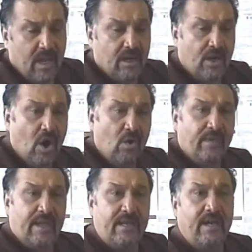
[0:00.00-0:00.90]
No,
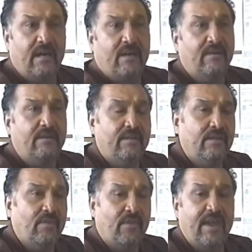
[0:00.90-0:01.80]

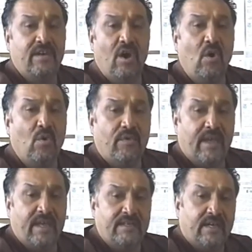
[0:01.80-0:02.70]
they know
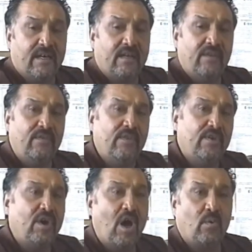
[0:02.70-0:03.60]
that
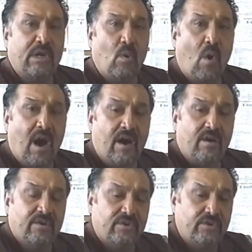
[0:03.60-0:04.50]
they're not
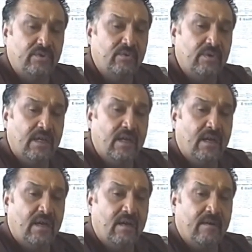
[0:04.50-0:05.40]
required to
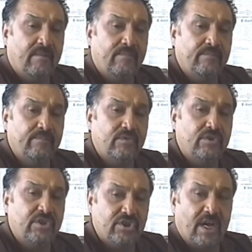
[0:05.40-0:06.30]

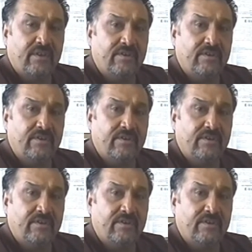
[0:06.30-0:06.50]
check